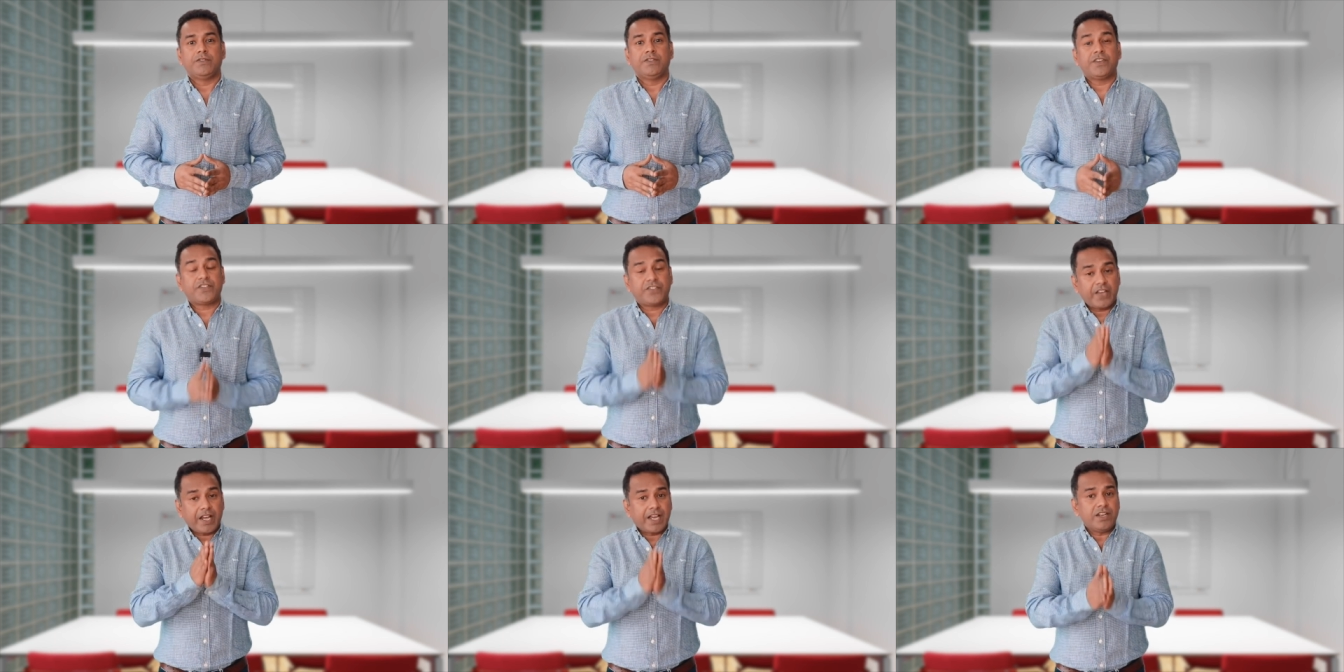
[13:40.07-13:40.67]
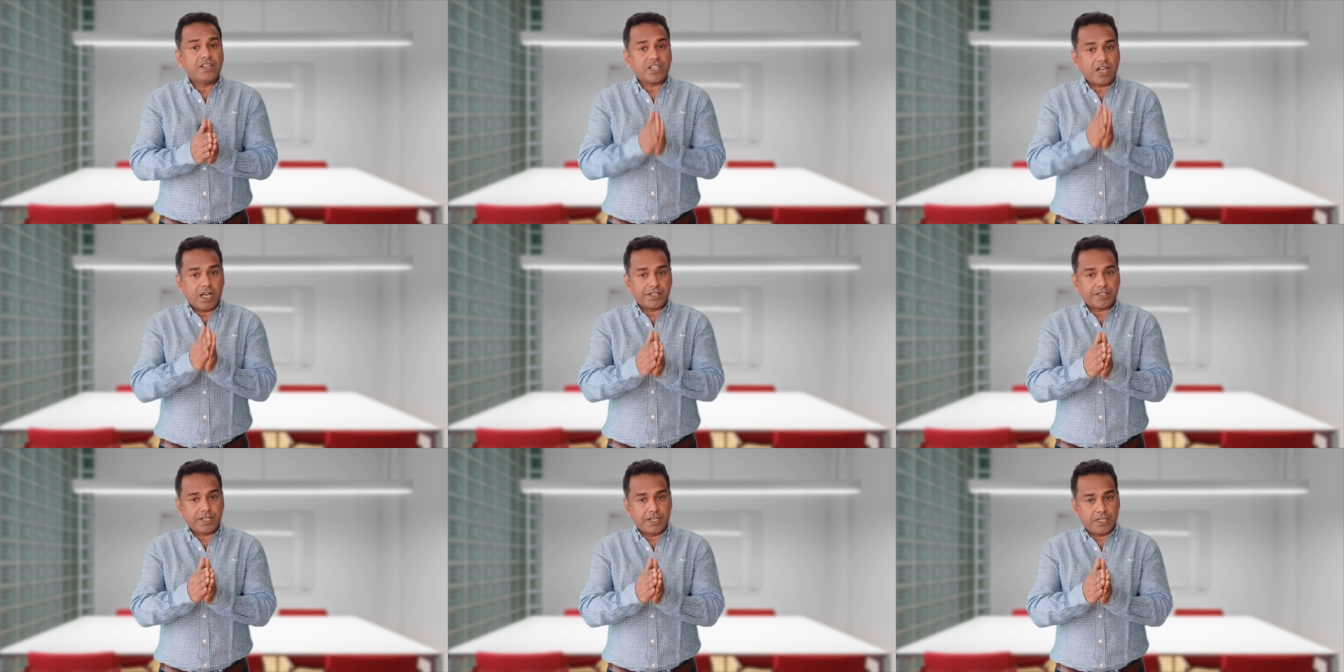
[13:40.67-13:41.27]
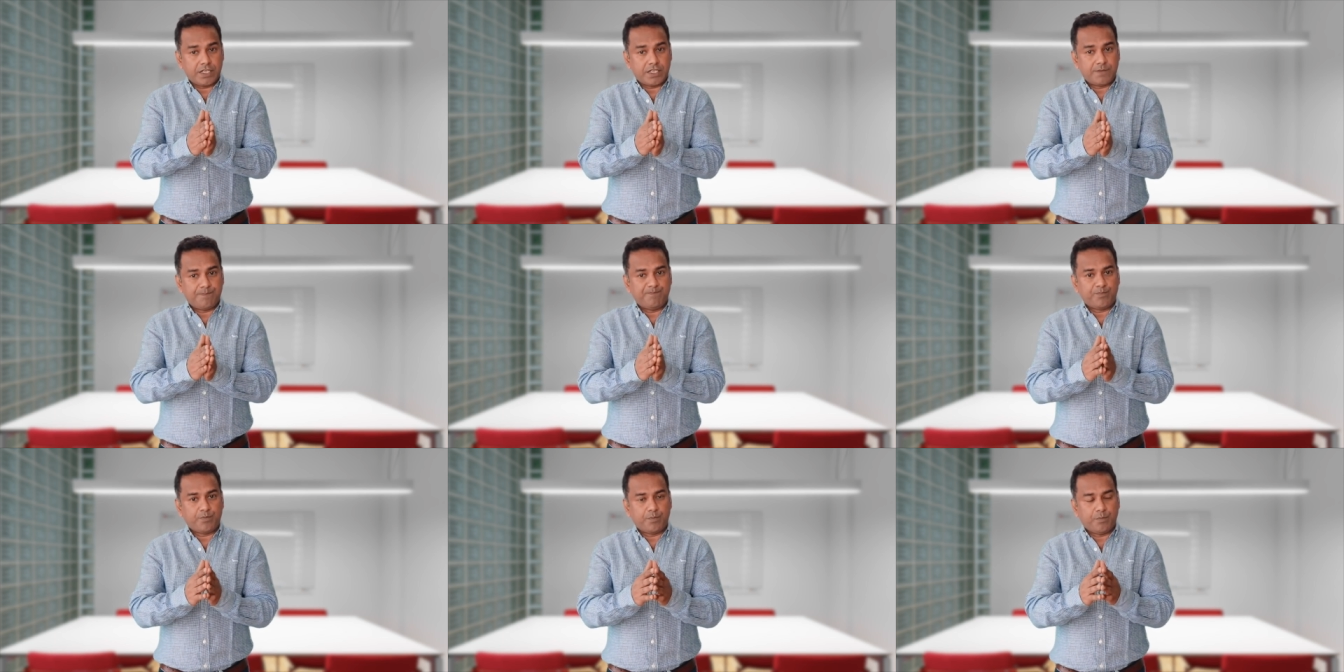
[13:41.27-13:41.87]
The second task is
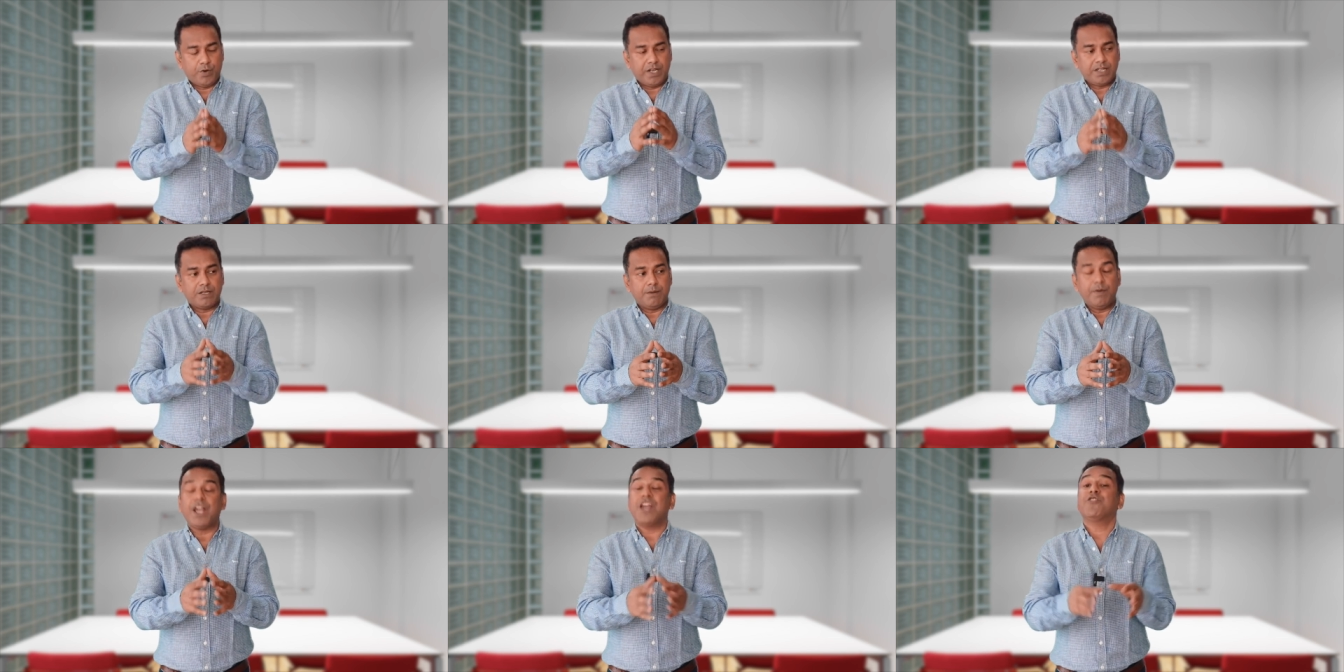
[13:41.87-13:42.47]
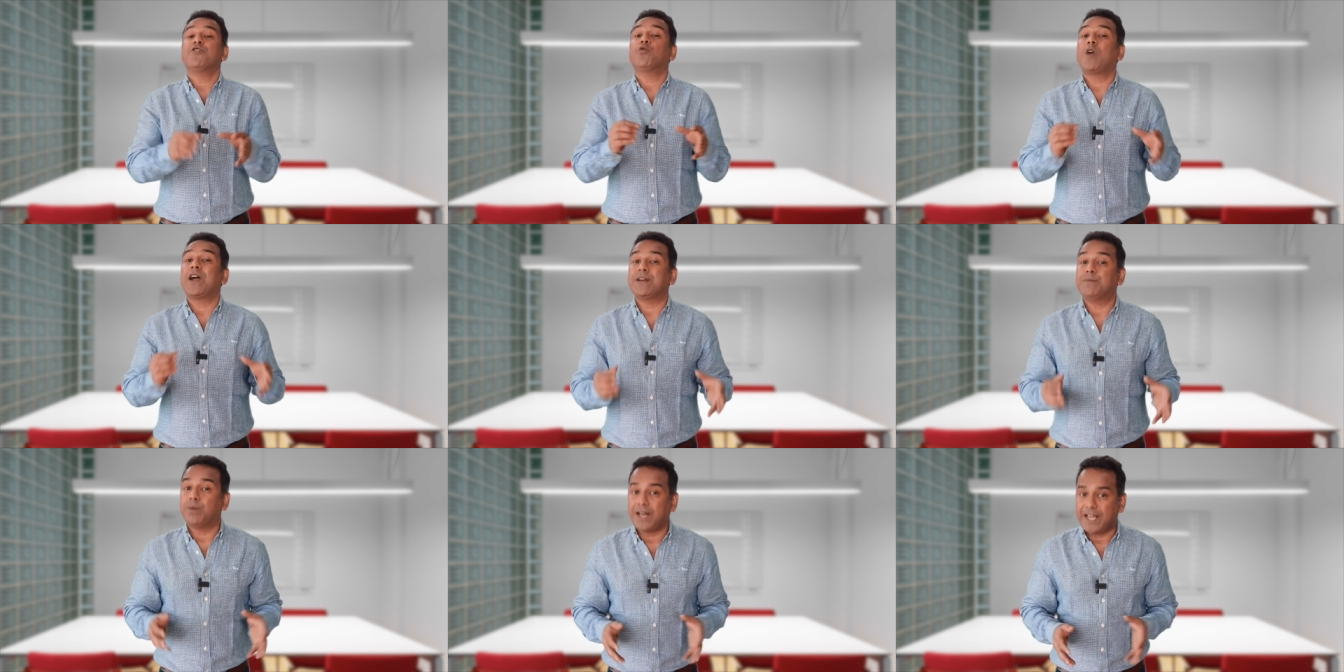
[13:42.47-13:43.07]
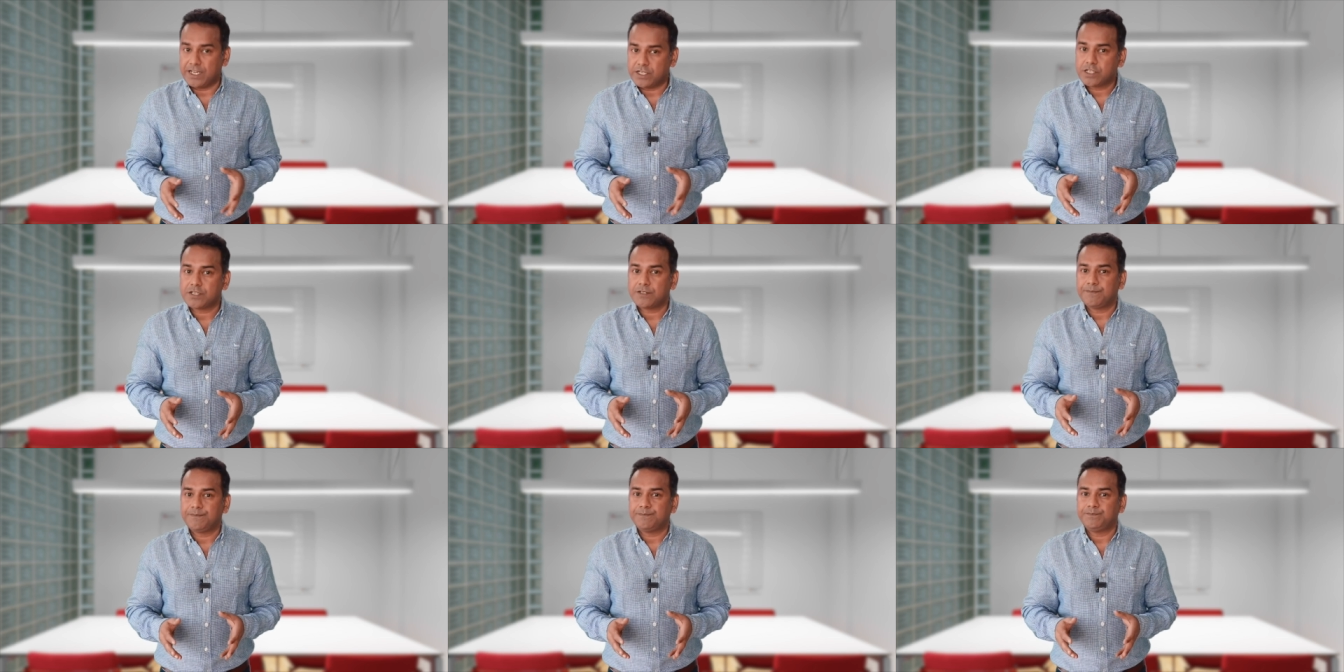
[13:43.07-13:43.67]
putting them in the right
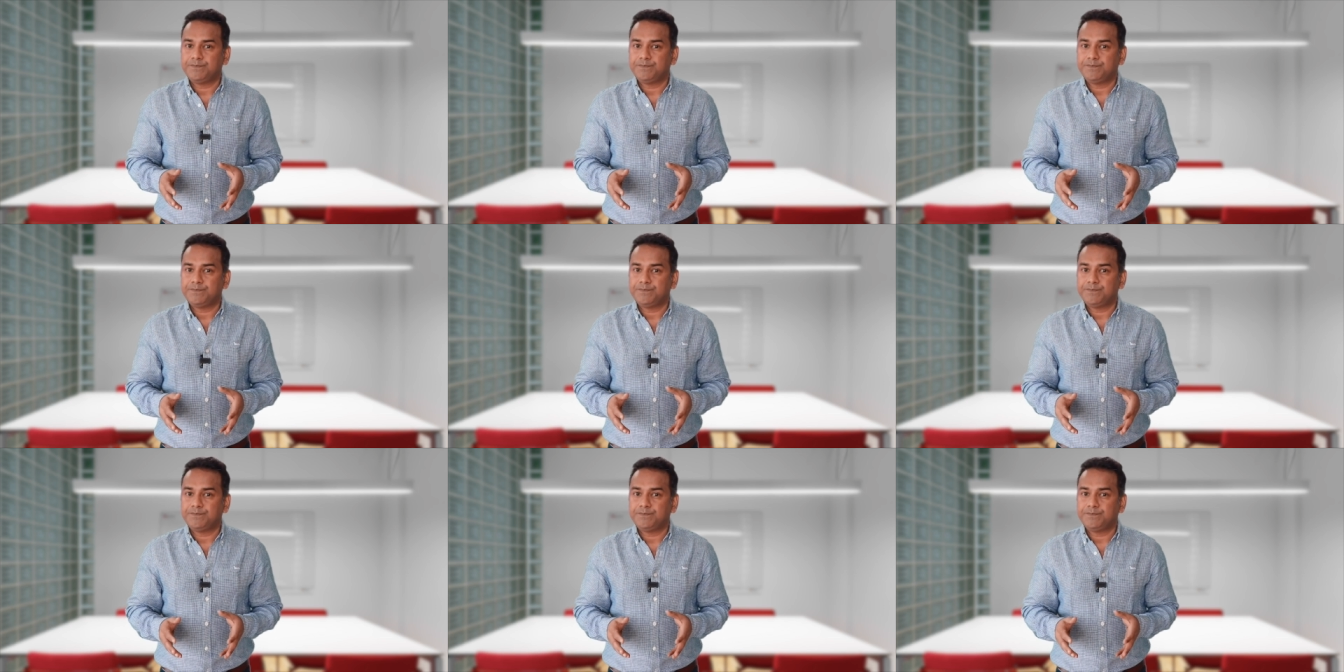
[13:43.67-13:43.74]
place